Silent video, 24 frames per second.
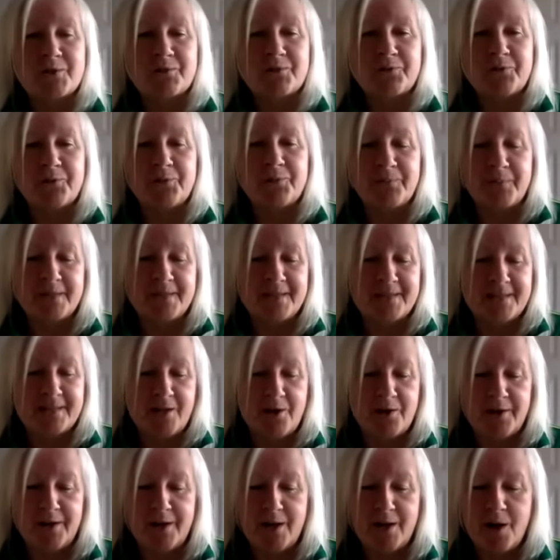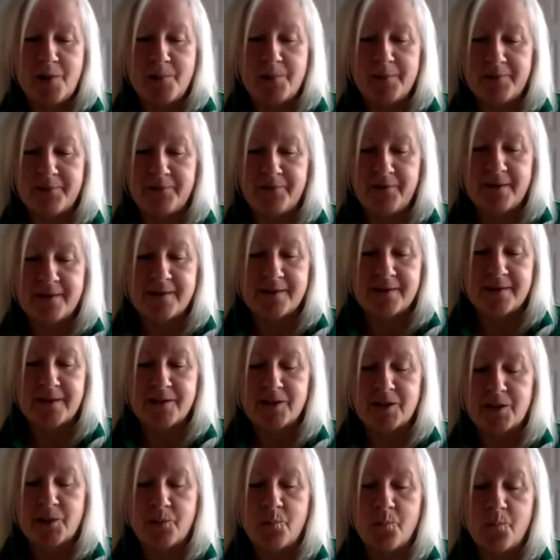from my Star and the Army friends,
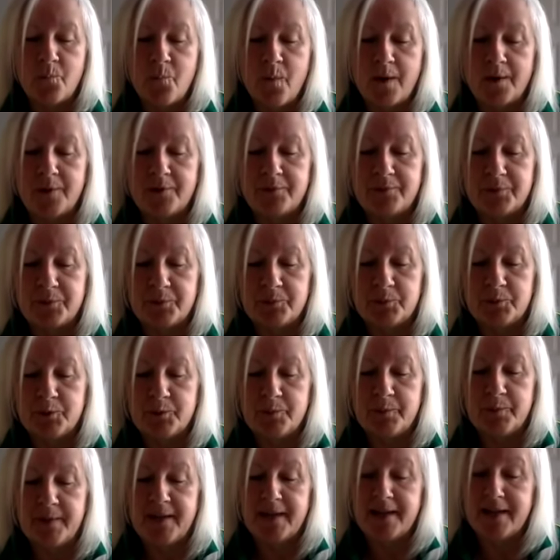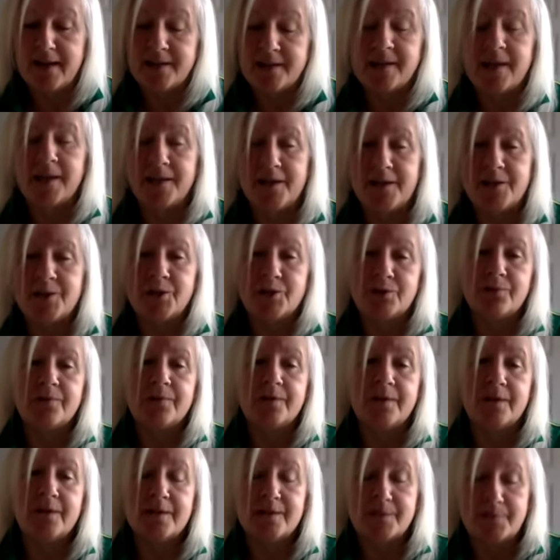actually. And one of them would be, and I do
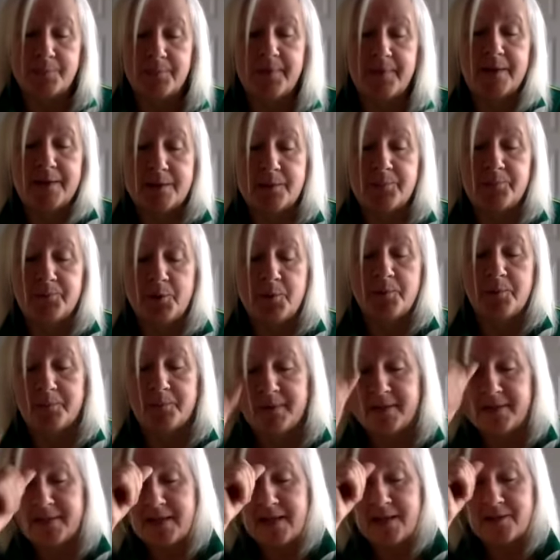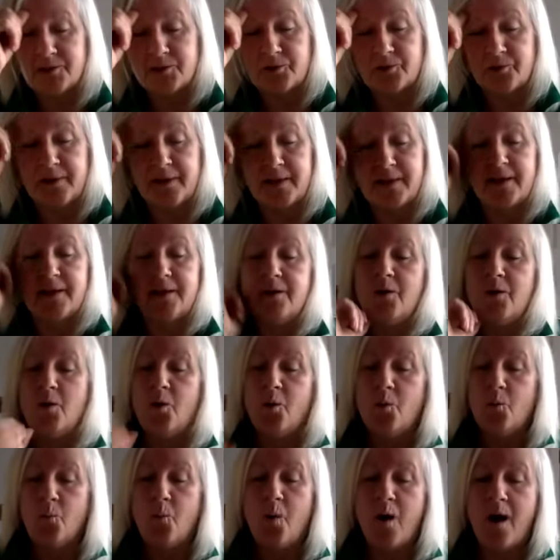think it is a problem in Test cricket,
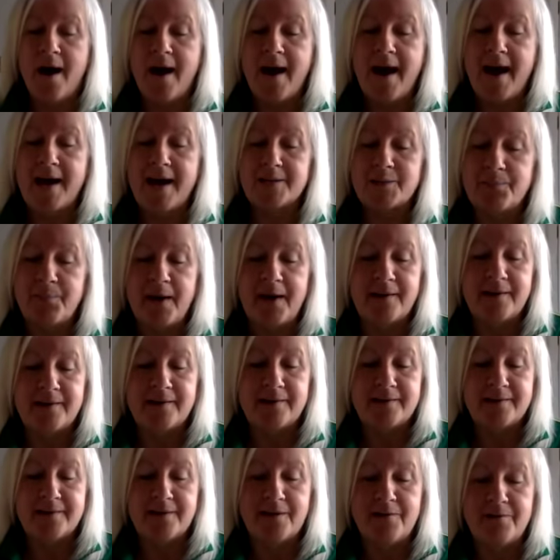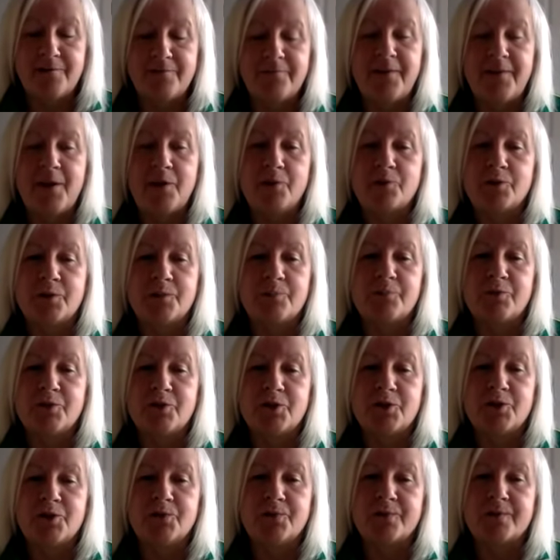why has Pakistan failed to
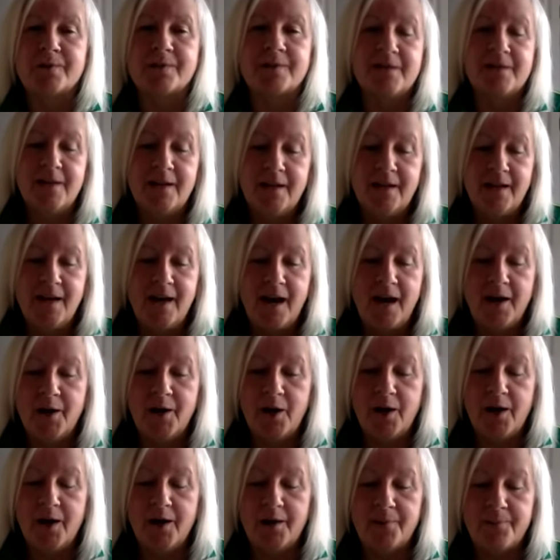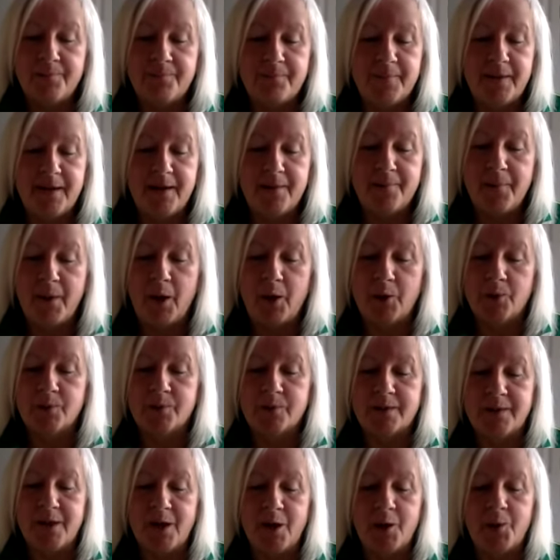produce a
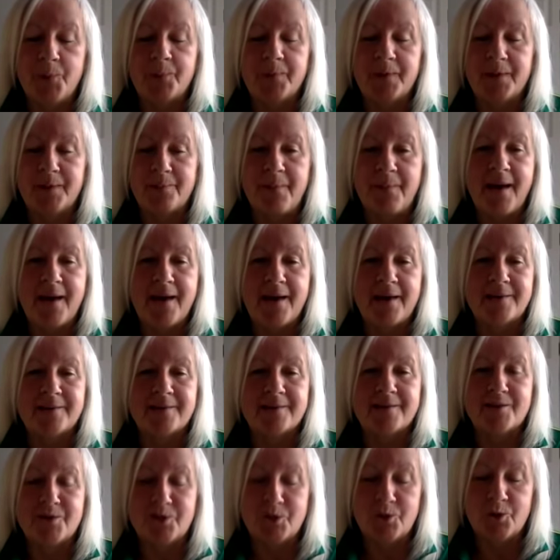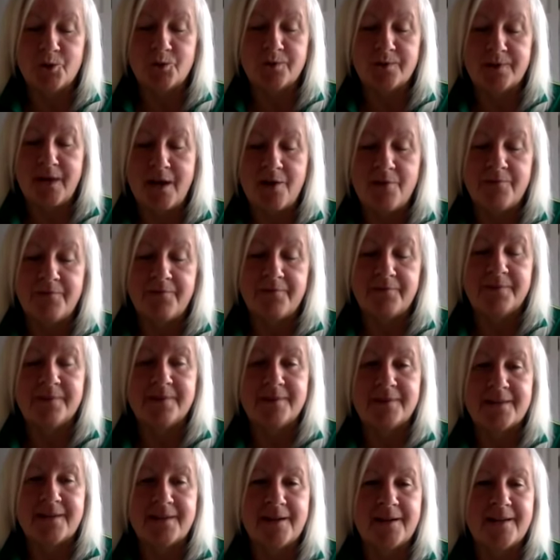potent opening pair since yourself and
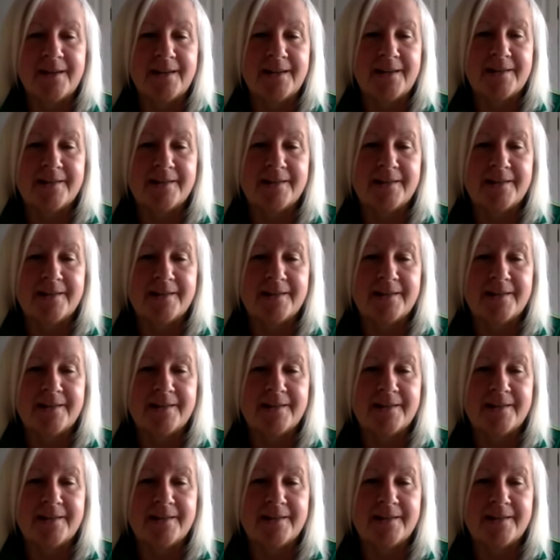Saeed?